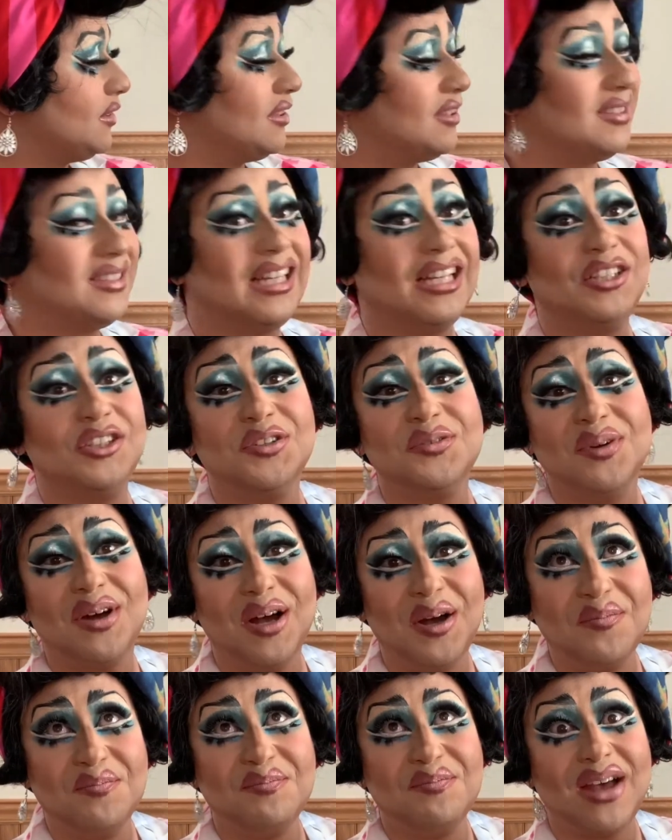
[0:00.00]
Can you
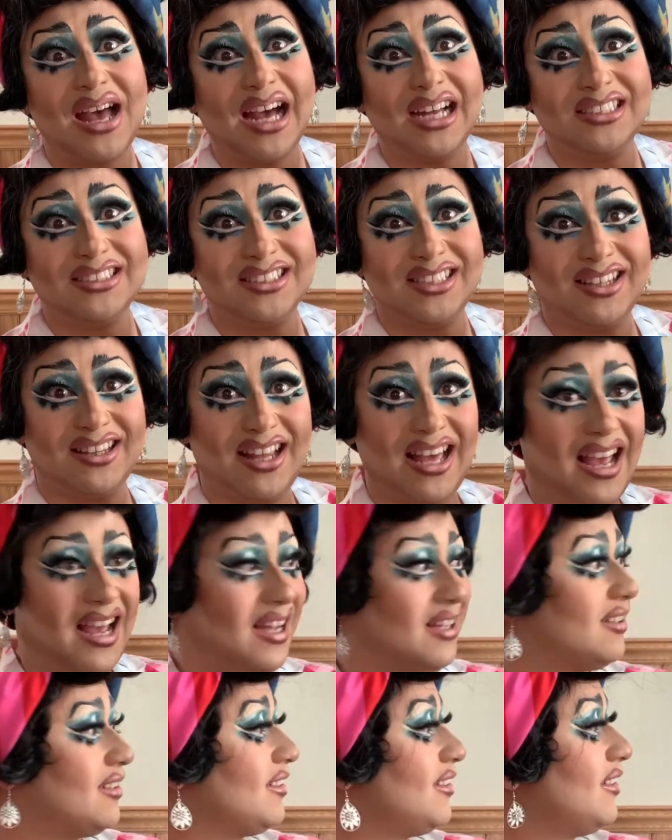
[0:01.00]
imagine
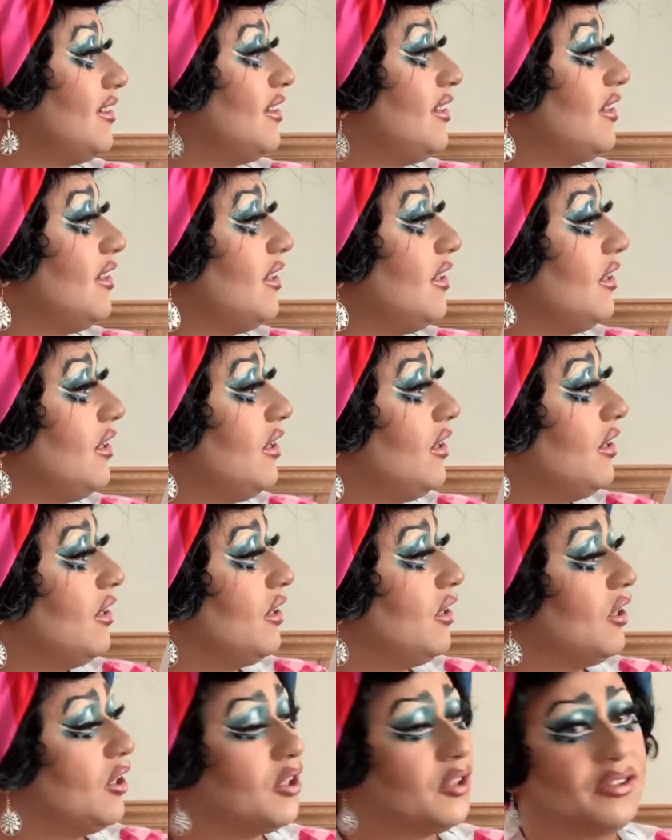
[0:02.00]
that?"
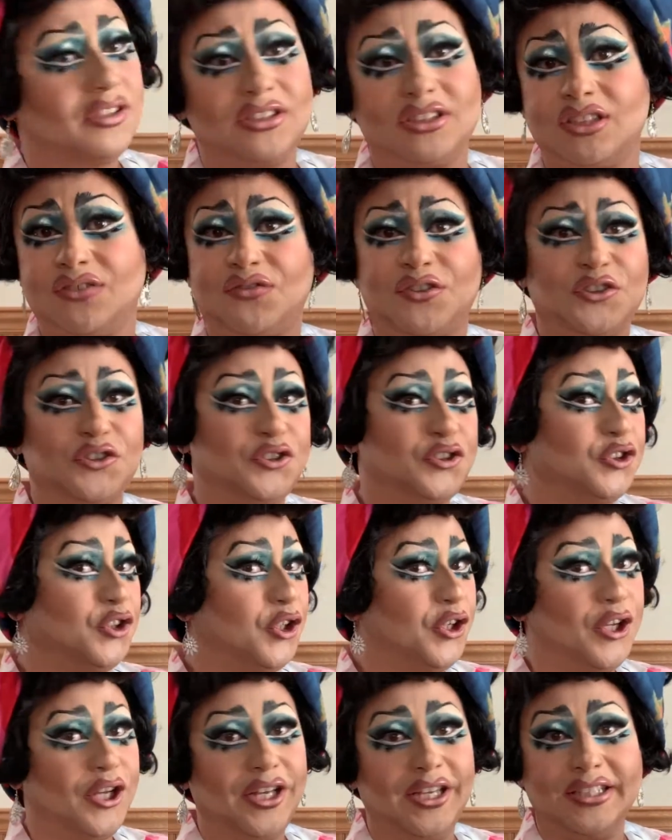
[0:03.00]
Christopher
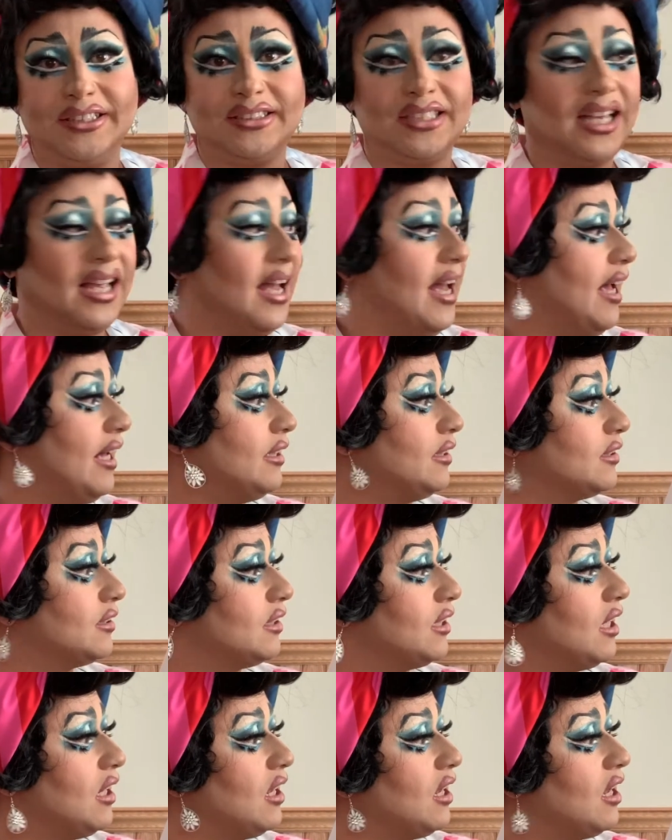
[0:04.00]
shook his head.
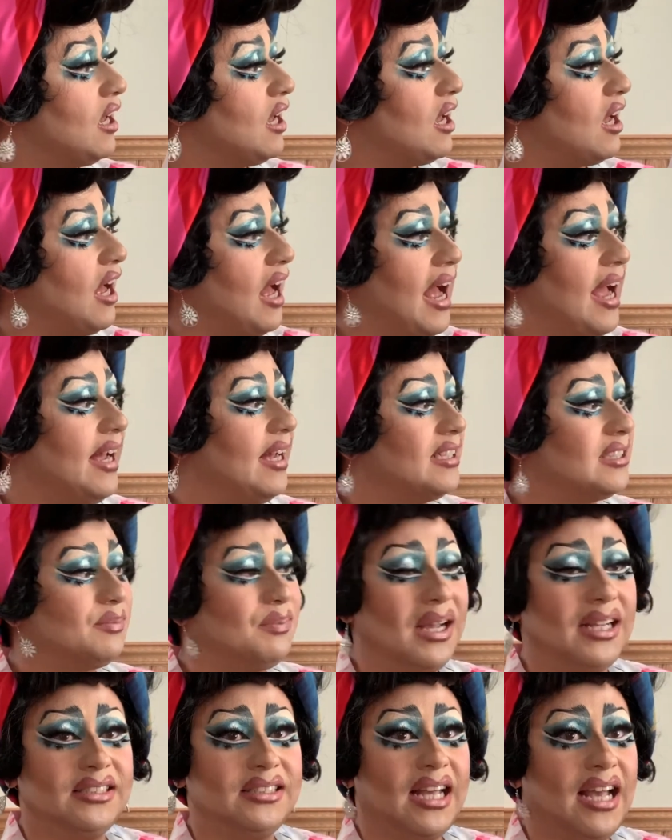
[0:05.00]
"I asked
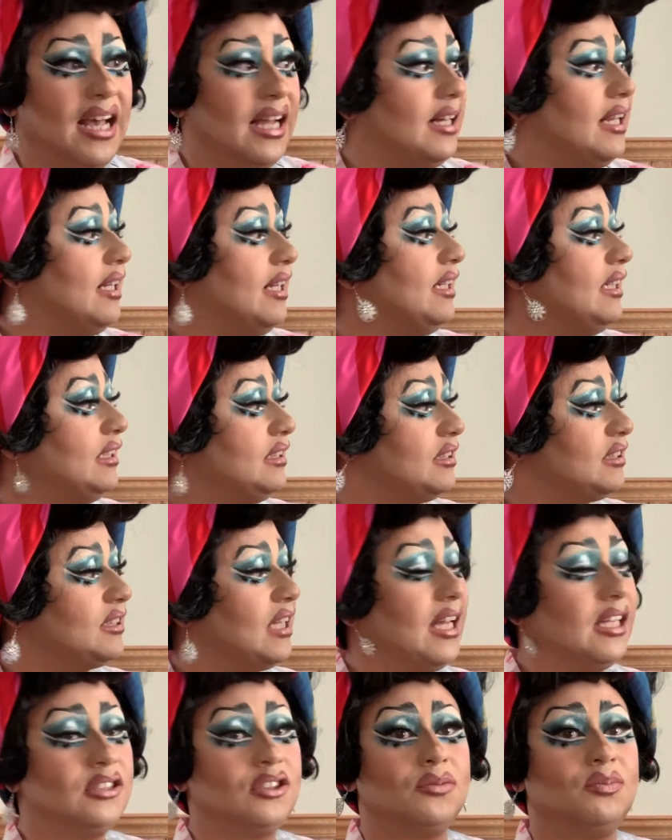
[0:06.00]
my dad and he
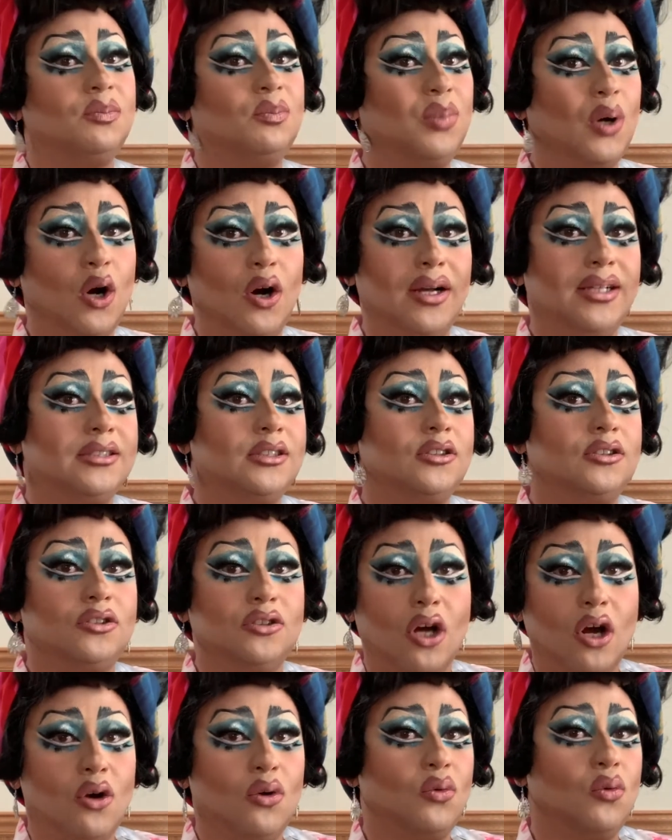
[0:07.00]
says boys
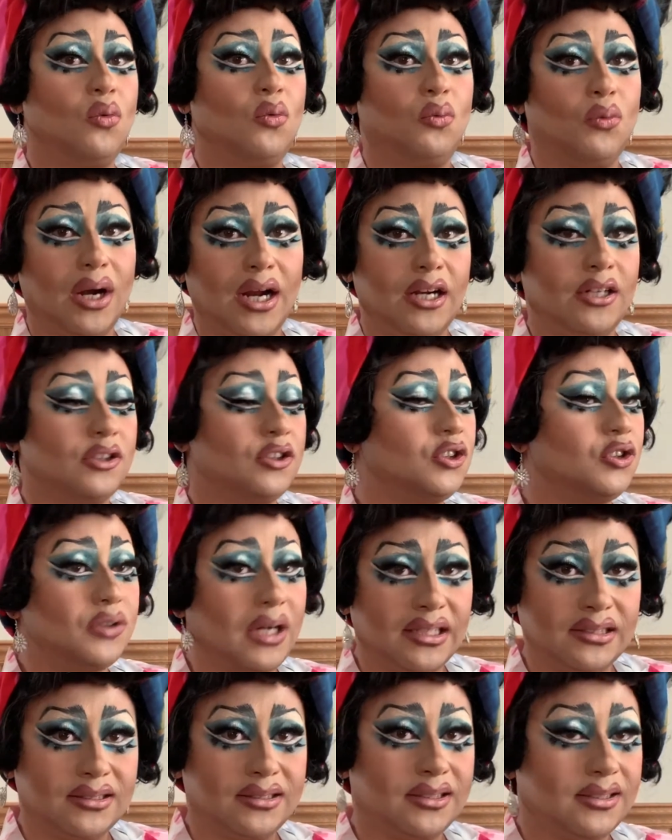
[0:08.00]
don't wear
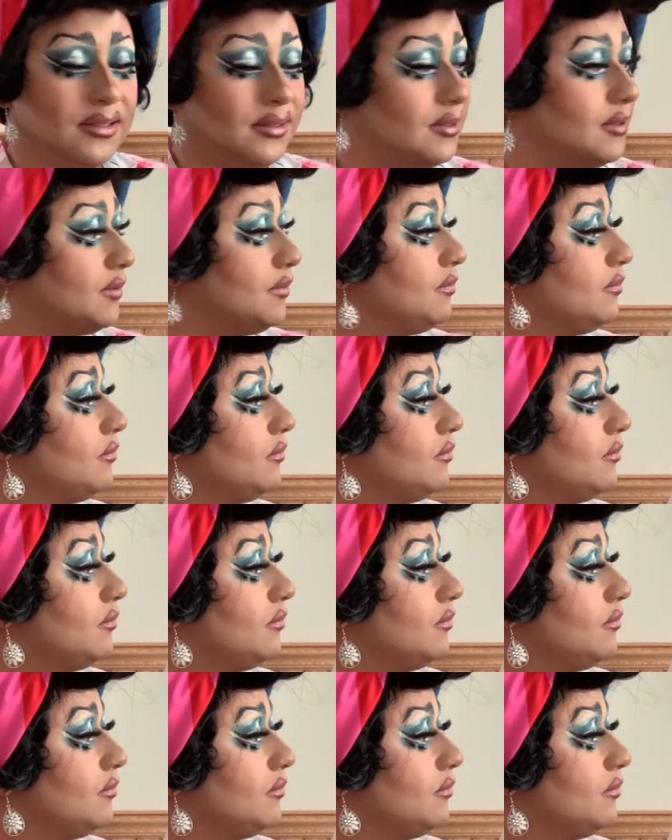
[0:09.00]
dresses."